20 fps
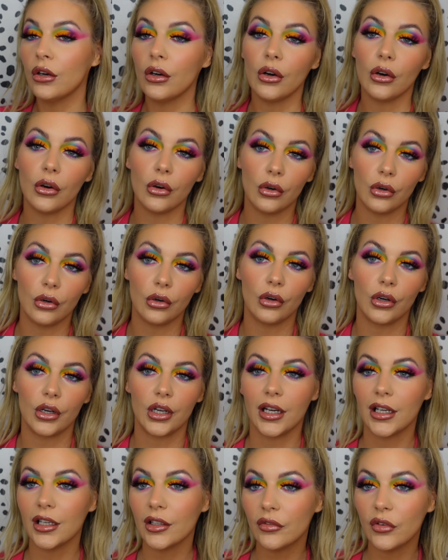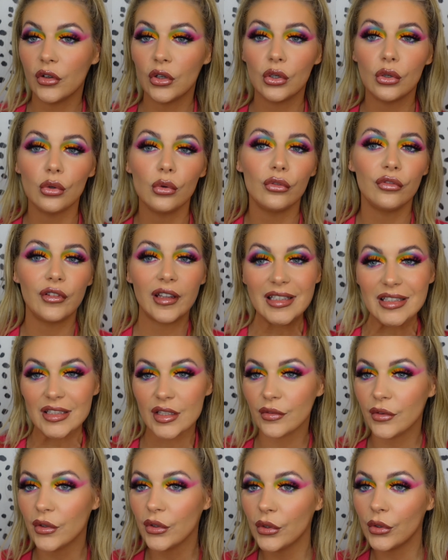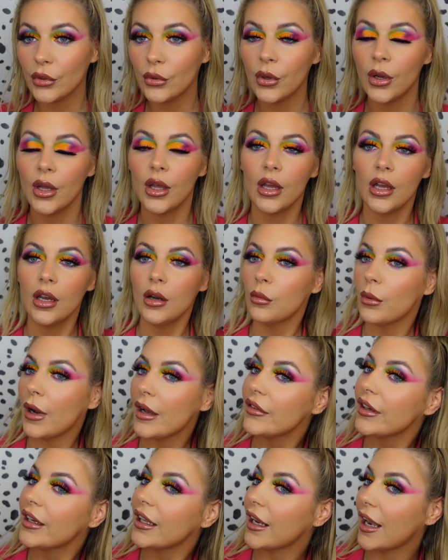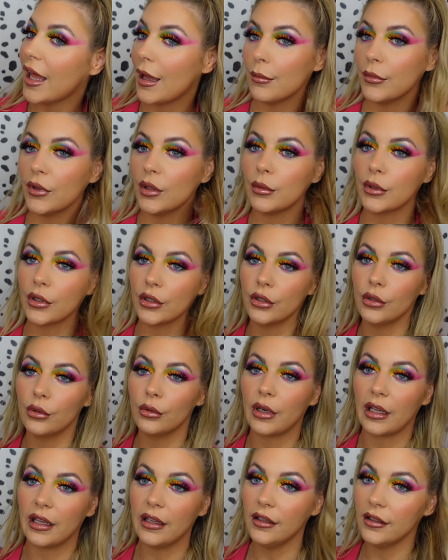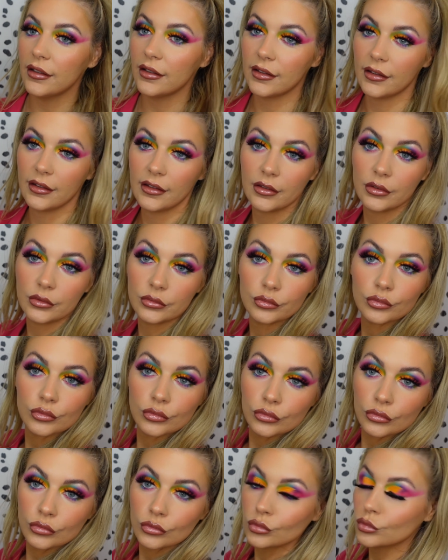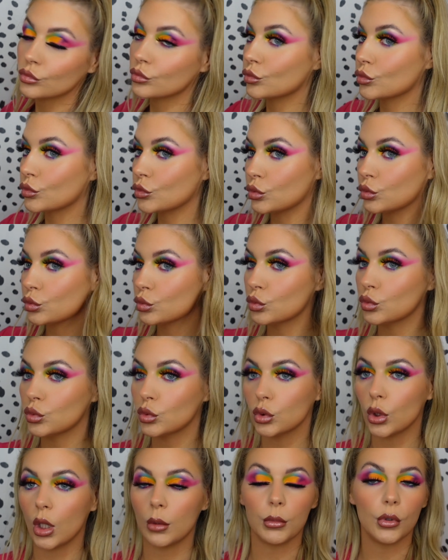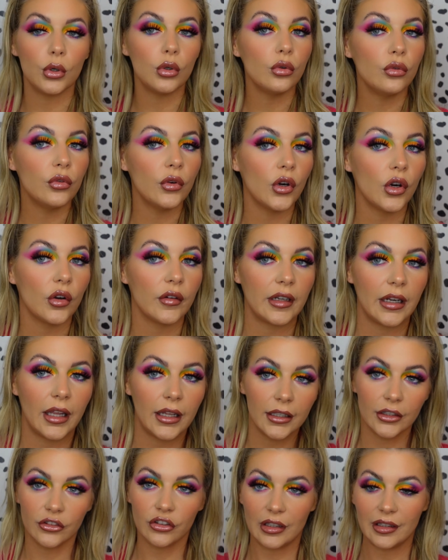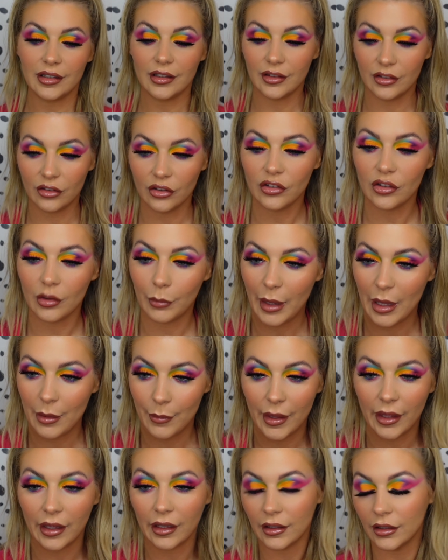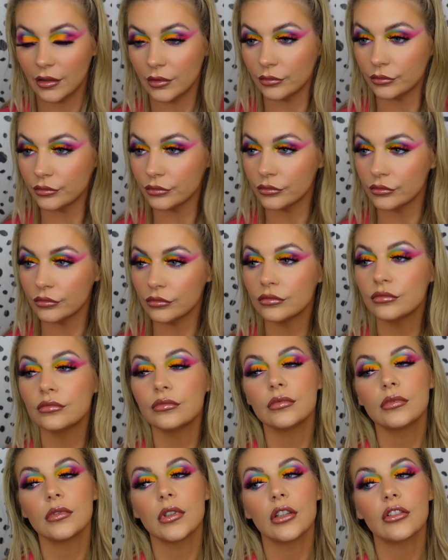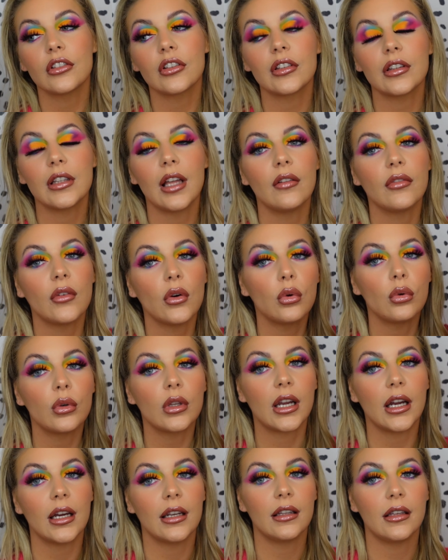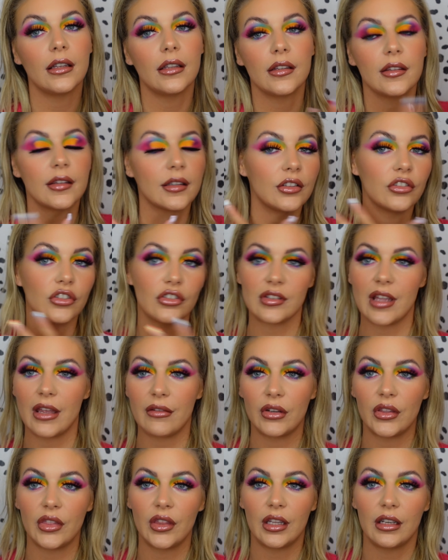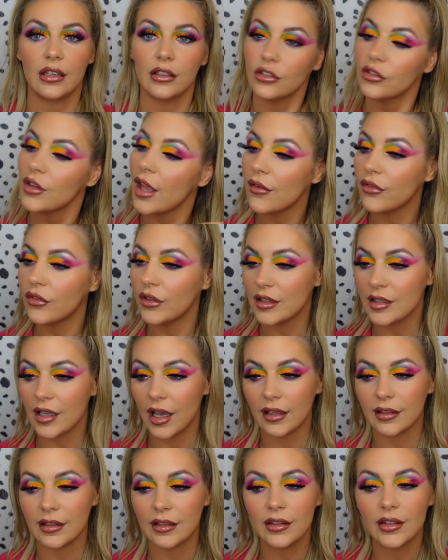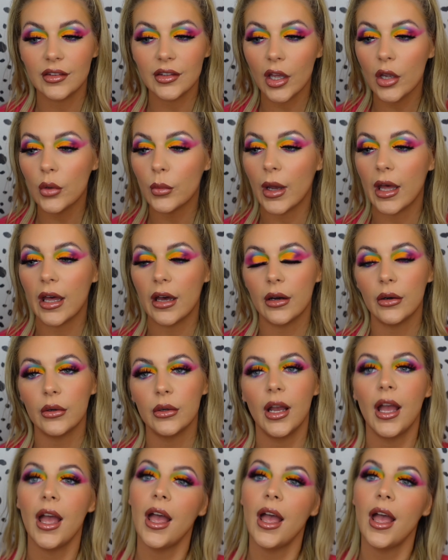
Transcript: or colourful, festival, whatever glam you want to call this. I'm all for it, like literally this is just a bit of me. Just love all the colours and just everything. Just everything ties in so well,